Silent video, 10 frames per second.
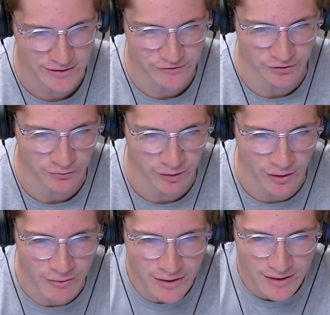years in a
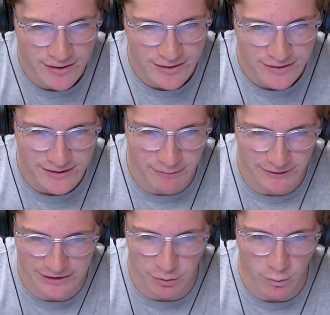row. They
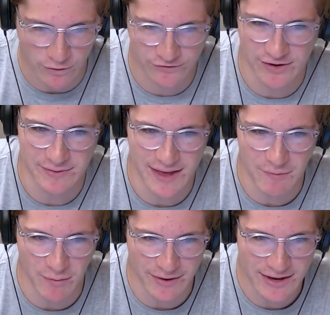were like the worst team in
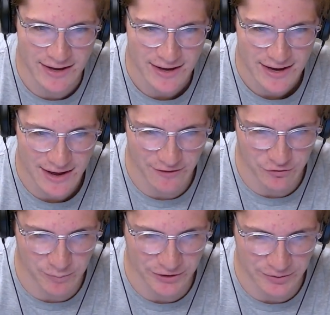the MLB, and they
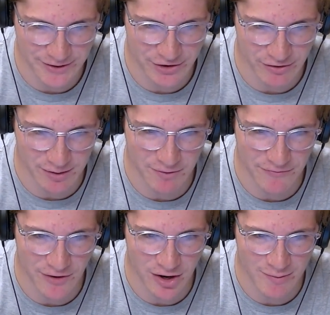just built up an
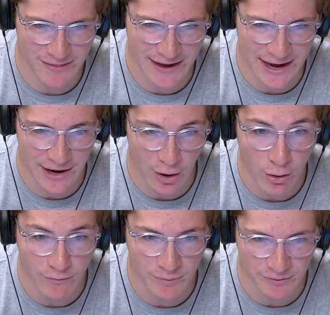incredible farm, and they kind of
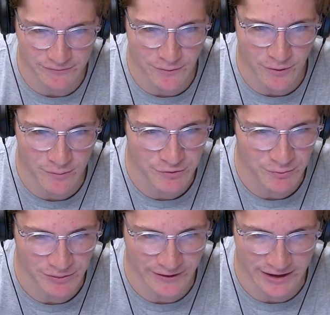overperformed
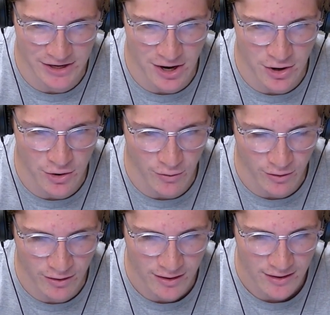with like a young
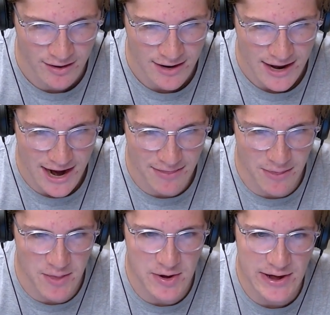core.
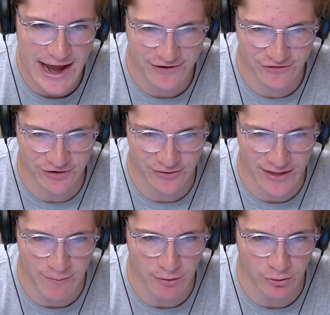And then the next
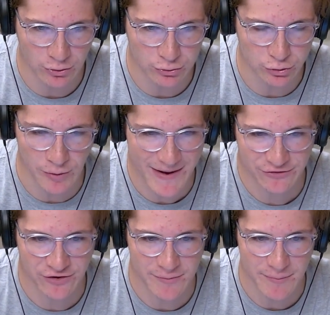year, they were the
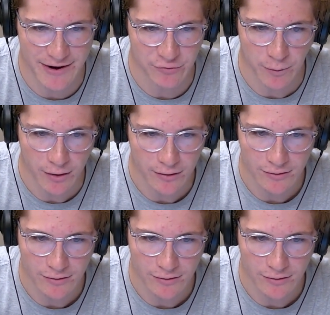best team in baseball.